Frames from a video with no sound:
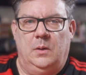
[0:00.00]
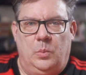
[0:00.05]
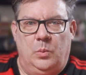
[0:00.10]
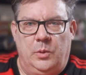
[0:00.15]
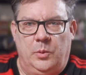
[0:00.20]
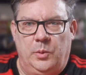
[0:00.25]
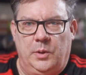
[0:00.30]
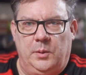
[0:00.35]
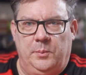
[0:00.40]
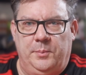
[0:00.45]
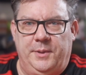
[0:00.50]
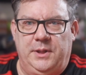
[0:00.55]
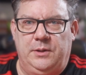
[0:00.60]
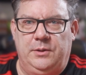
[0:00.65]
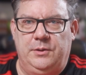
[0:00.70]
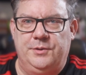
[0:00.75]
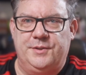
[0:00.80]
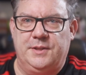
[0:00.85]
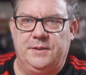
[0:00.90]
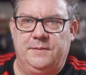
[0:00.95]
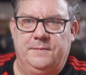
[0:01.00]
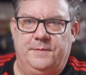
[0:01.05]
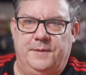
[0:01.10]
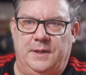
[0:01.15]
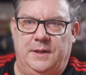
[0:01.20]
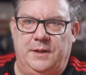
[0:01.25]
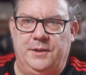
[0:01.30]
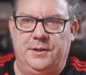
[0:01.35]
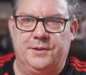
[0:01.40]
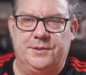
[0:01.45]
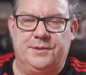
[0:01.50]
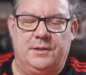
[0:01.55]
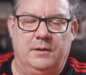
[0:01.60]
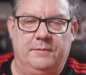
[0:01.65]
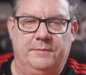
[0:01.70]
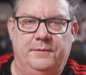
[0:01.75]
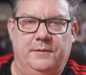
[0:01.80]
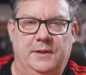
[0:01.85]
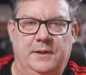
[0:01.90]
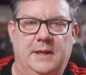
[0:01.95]
We will be using various
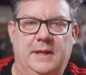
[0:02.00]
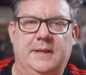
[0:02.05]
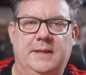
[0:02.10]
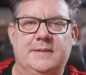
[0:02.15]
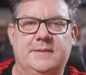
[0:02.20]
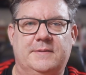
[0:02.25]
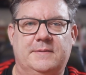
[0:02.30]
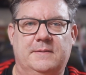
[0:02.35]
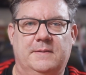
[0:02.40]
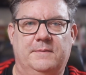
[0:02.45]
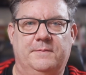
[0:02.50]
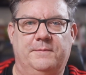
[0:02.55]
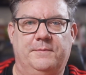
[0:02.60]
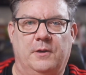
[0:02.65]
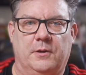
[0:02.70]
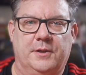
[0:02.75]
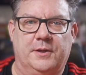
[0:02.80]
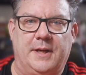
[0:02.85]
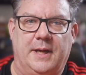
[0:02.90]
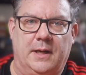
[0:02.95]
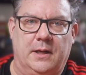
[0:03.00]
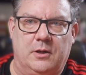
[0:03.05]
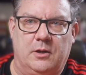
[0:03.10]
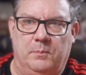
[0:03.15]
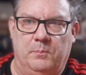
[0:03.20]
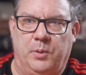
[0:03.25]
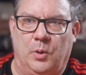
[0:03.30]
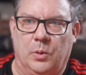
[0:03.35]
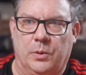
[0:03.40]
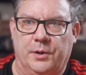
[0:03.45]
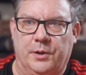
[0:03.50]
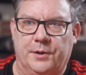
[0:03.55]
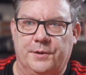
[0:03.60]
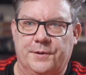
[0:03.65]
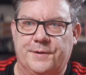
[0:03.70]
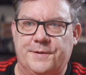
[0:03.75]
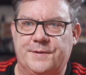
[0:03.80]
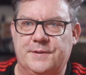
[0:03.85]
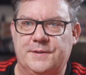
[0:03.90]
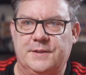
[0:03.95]
Lovelace front-end
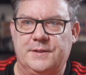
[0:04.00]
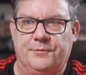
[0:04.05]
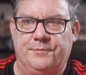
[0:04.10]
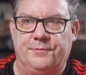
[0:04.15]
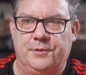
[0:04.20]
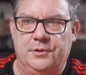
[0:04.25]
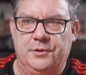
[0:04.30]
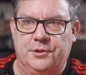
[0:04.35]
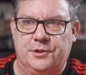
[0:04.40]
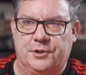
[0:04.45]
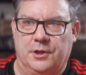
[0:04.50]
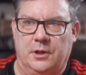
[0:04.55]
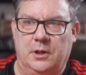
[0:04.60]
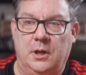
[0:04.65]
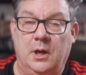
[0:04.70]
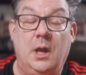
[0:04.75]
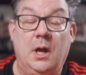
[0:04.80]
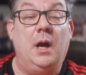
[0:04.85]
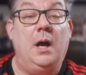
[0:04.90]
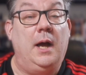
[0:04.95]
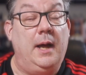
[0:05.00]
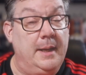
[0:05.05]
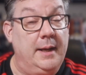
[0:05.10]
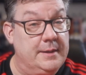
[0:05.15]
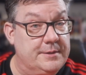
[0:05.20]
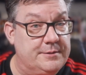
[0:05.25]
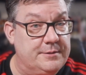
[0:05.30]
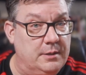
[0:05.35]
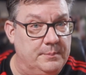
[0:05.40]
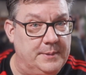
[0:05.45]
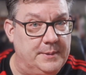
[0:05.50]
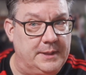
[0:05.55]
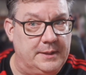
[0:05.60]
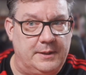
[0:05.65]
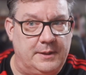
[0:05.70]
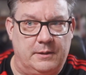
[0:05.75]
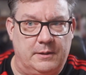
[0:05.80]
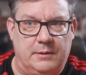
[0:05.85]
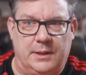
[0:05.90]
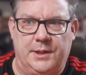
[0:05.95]
components in the future and some
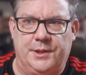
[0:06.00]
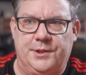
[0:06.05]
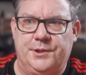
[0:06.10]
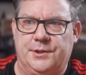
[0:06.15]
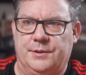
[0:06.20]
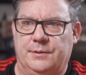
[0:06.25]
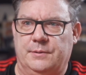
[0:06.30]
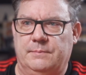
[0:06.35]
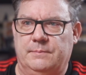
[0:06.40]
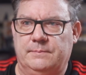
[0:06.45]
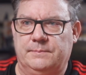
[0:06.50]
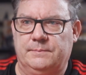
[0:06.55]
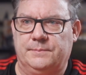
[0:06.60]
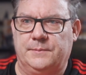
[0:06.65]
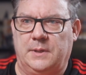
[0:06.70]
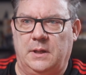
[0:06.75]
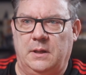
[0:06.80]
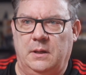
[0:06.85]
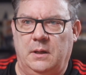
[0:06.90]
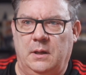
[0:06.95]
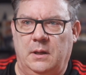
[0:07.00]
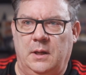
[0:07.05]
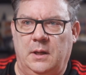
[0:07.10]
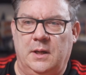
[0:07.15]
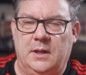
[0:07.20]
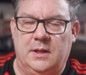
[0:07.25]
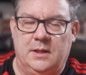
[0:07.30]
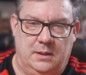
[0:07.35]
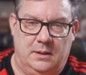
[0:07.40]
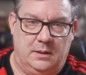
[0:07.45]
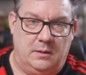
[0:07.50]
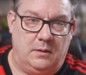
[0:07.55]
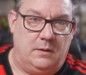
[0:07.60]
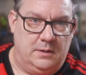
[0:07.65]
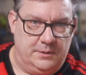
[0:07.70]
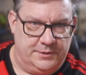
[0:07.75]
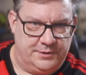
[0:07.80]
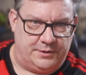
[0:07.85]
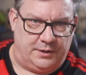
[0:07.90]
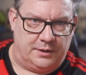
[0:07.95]
integration.
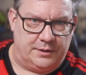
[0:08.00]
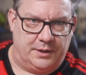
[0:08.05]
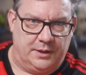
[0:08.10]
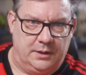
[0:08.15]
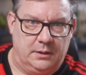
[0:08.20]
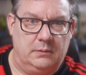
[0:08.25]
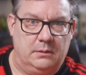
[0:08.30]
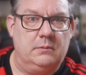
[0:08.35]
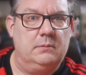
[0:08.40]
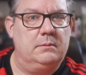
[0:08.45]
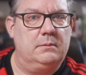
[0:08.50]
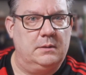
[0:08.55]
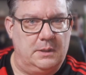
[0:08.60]
Starting,